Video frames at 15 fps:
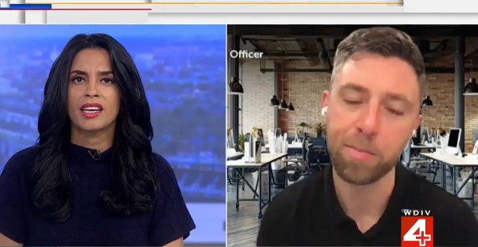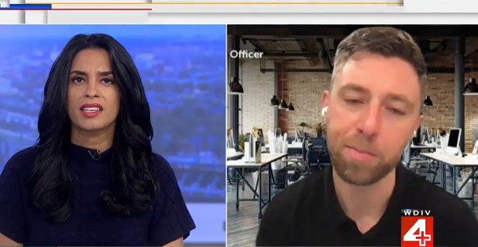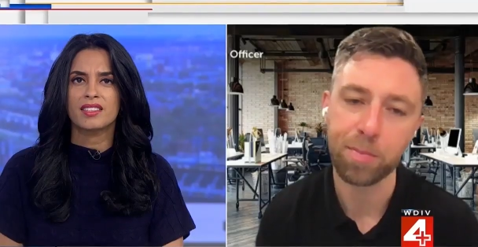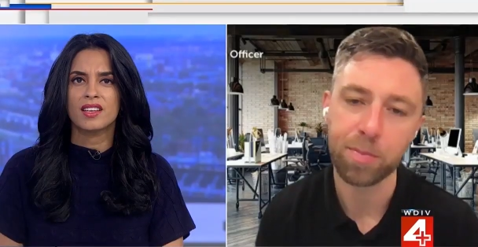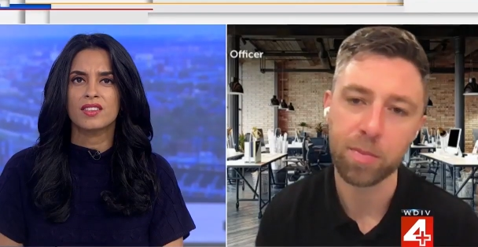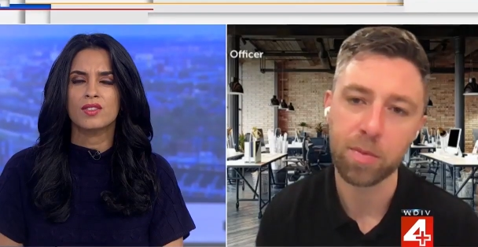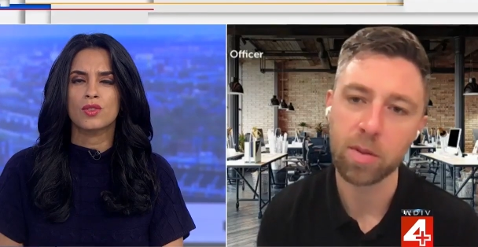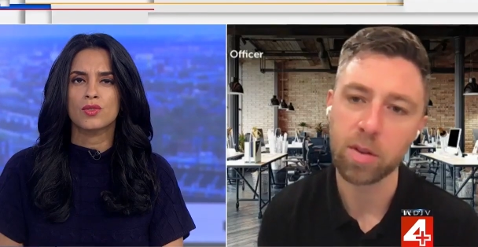
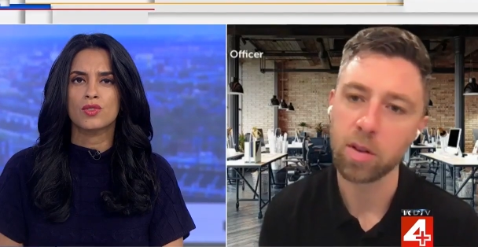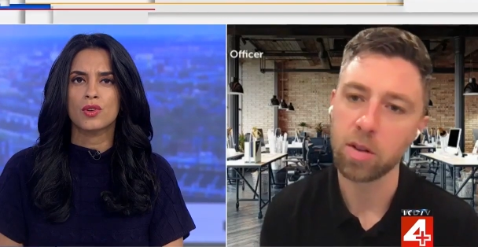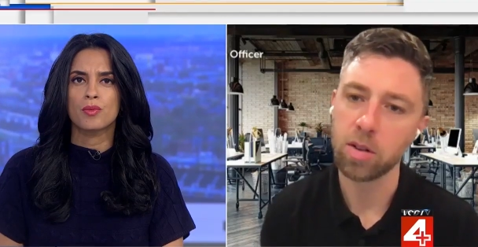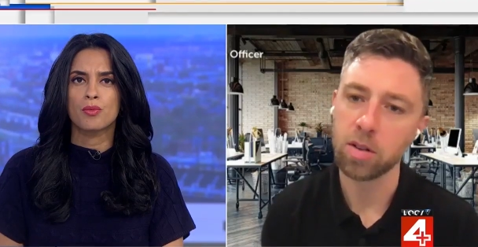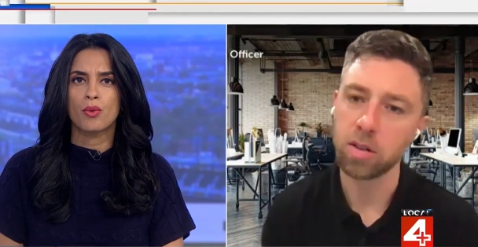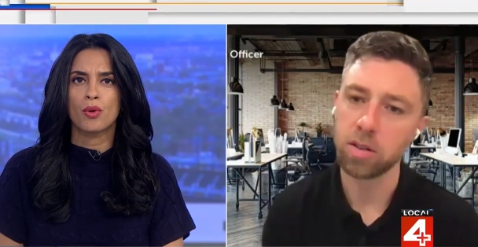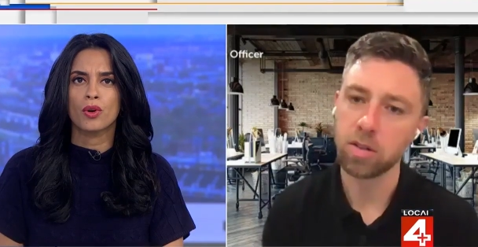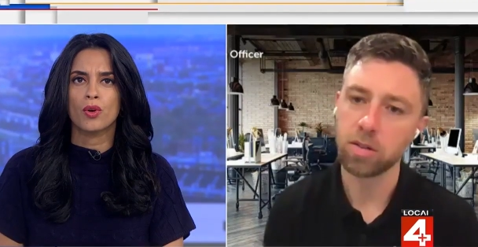Speaker 1: guess that, those are
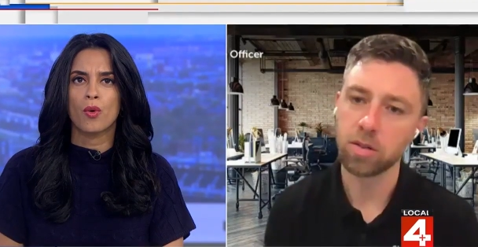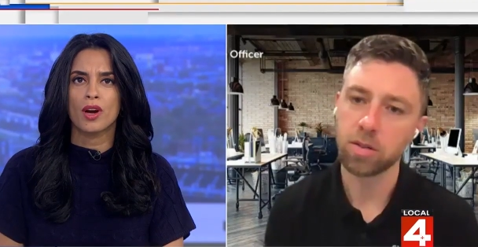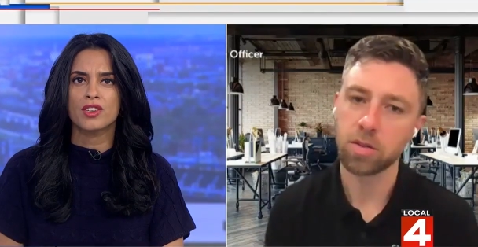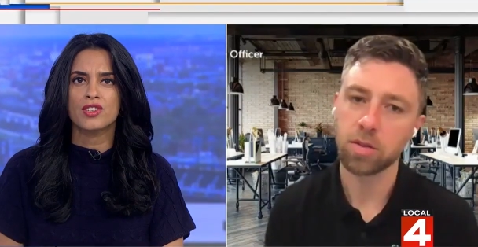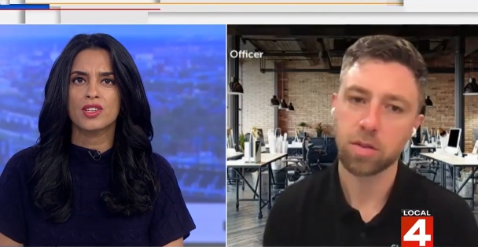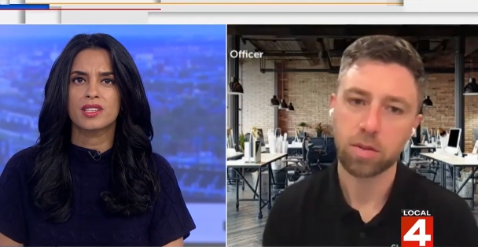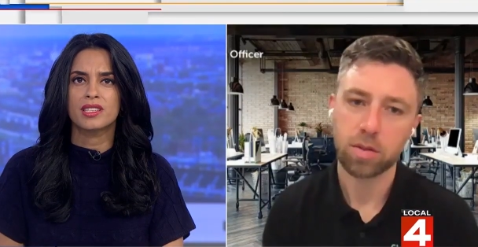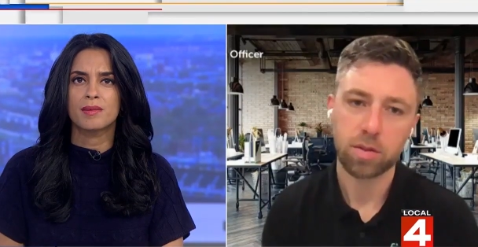important
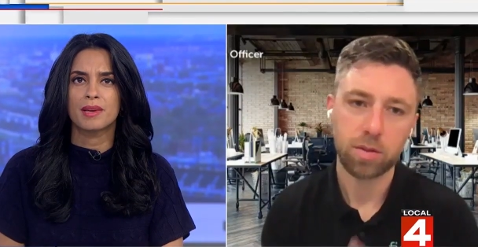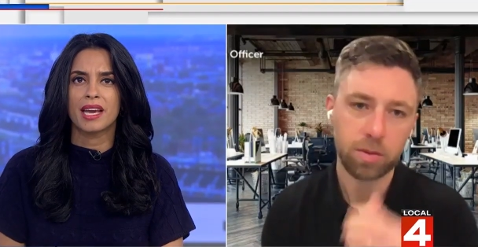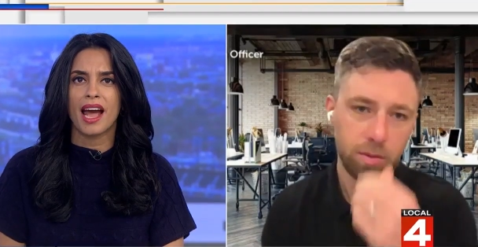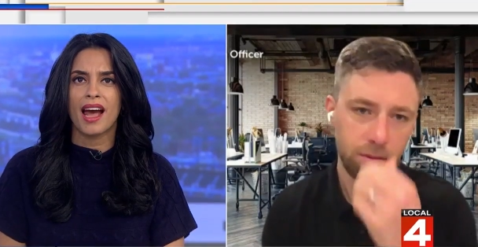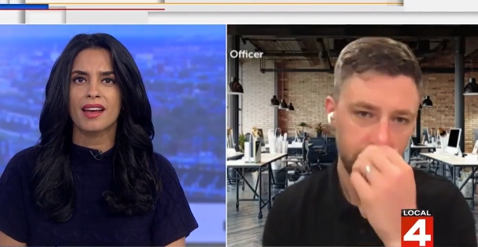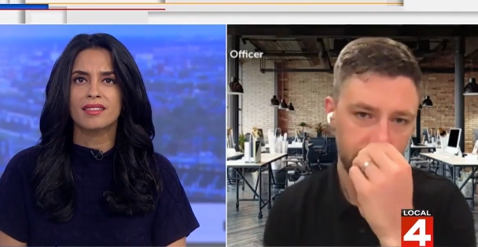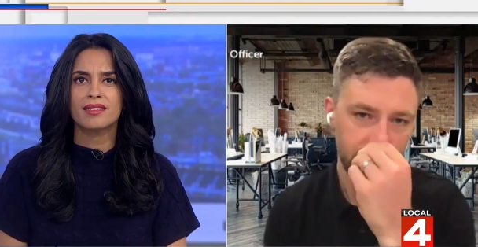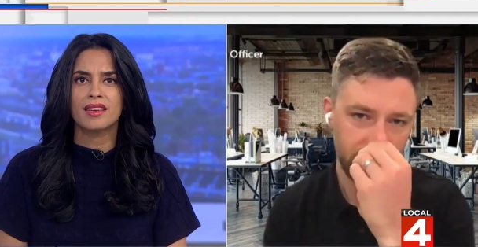questions to be
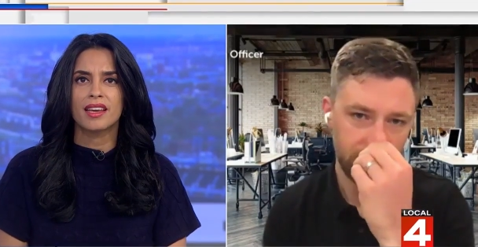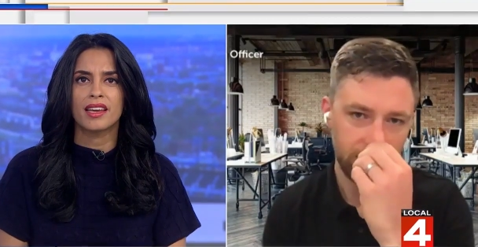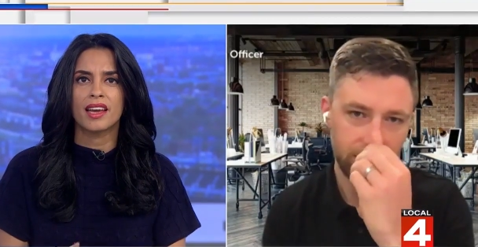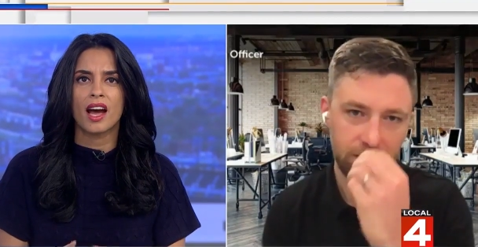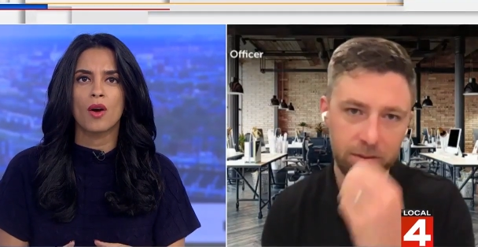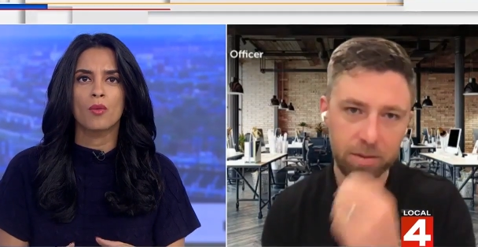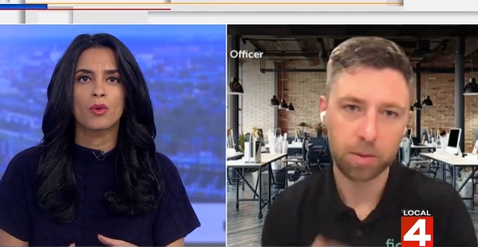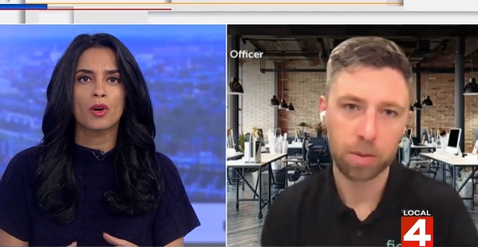
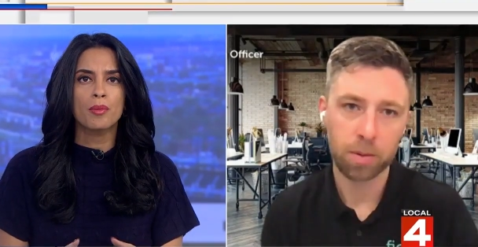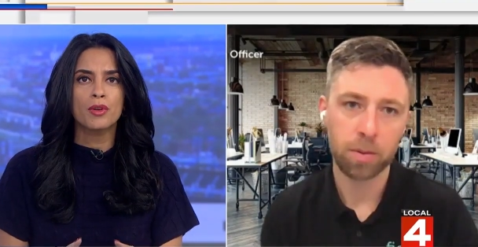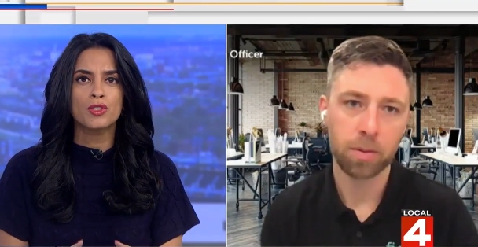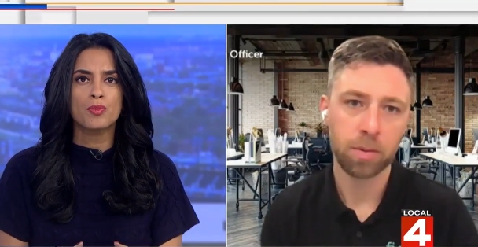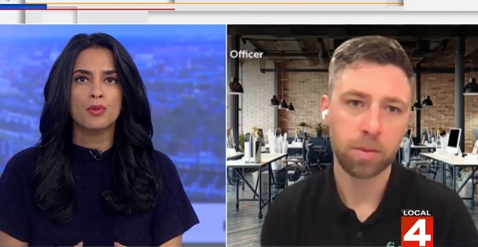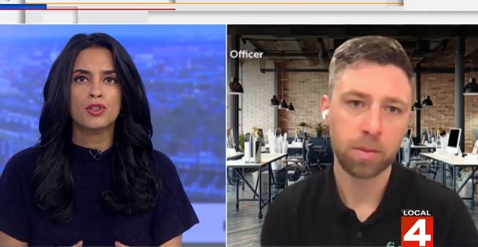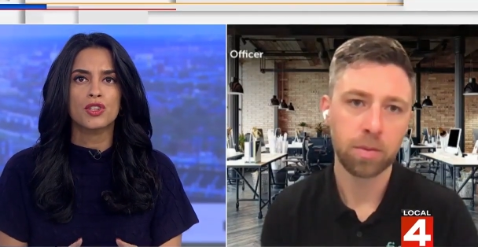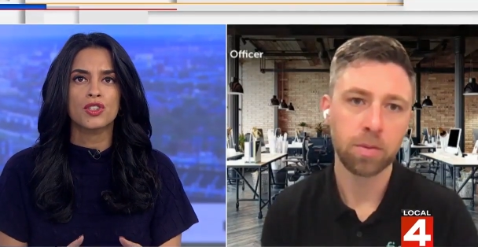asking. Uh, we're
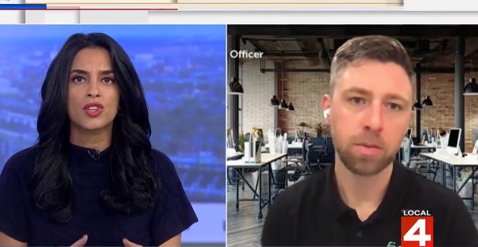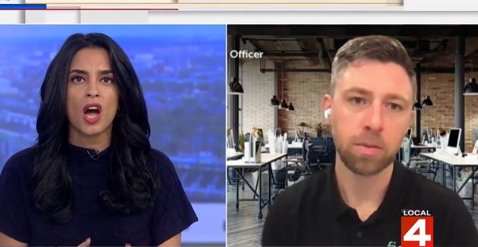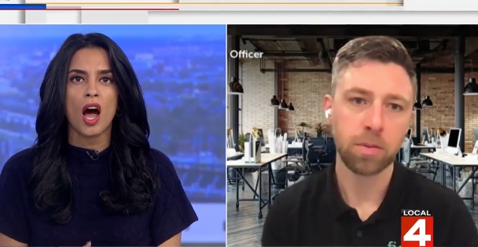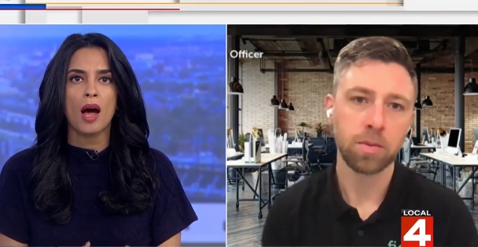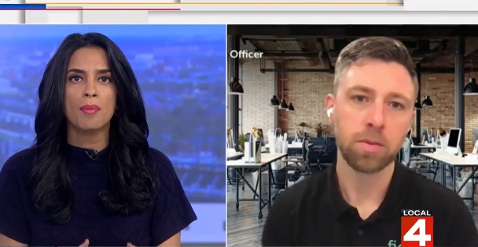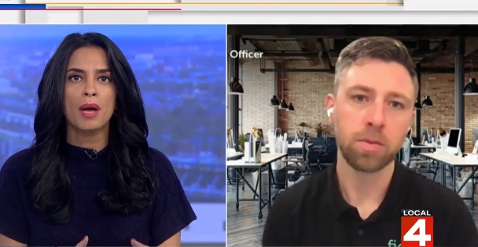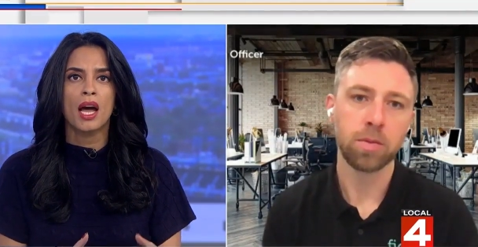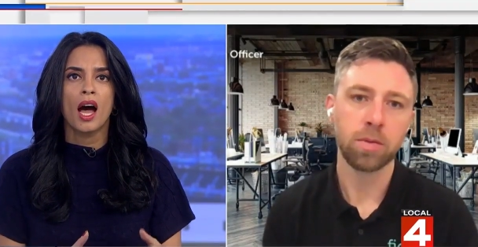about to put the
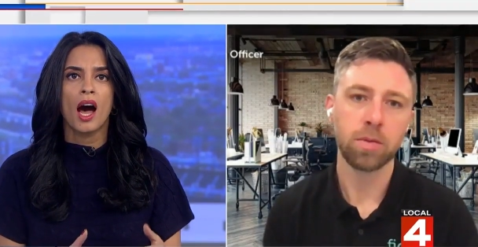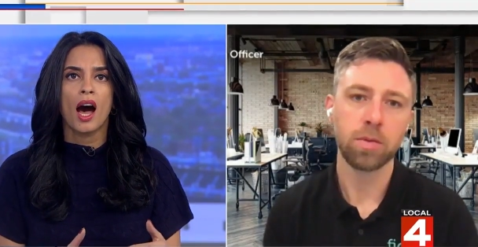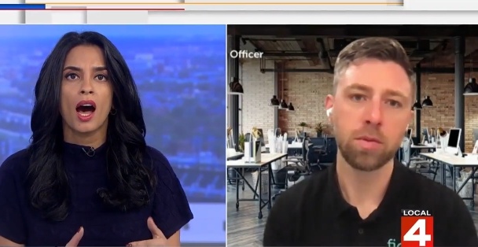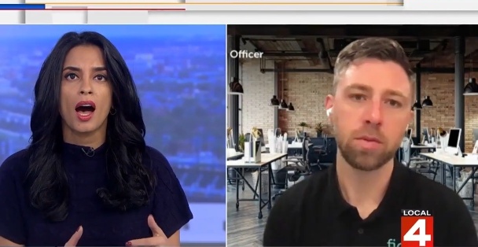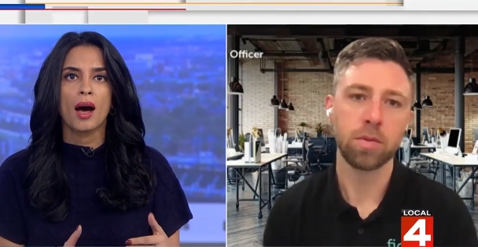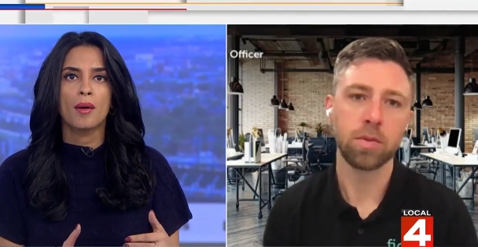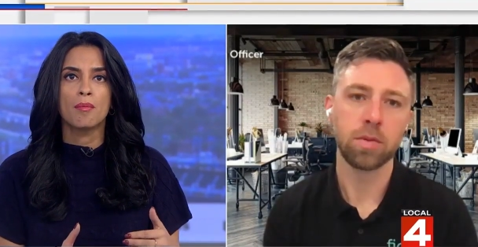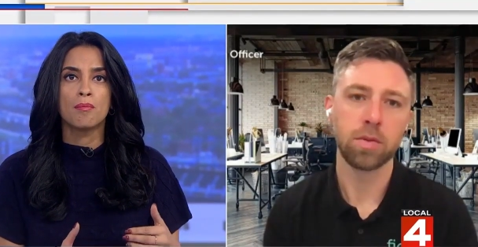top
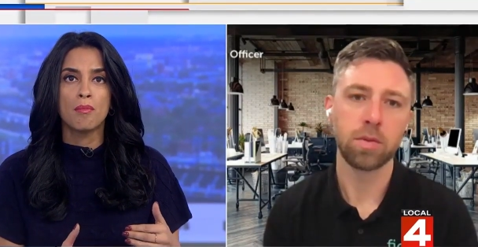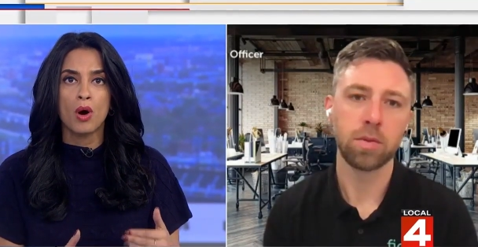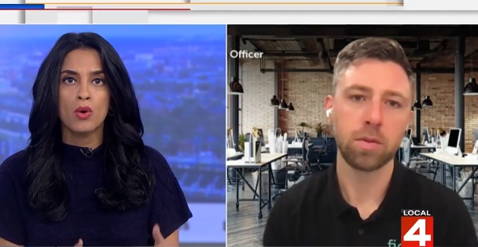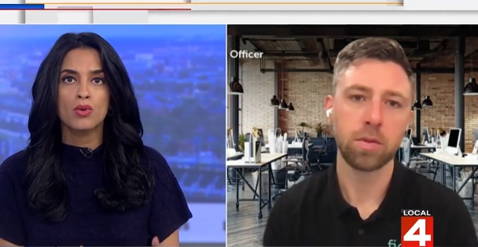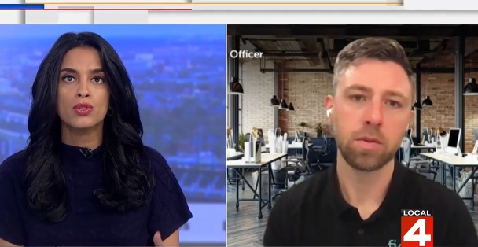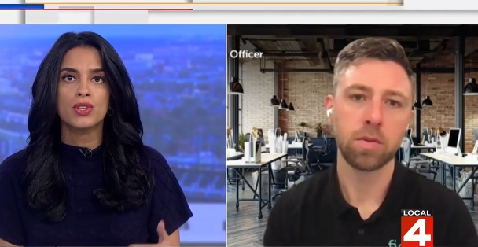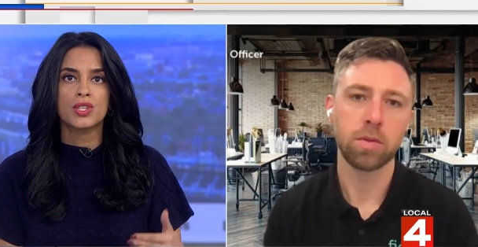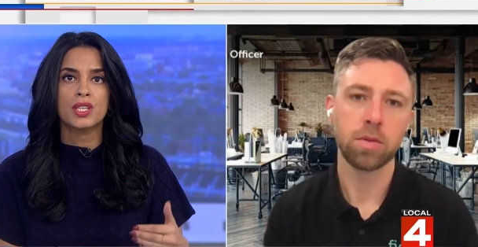uh,
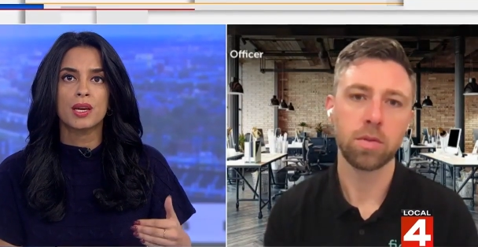most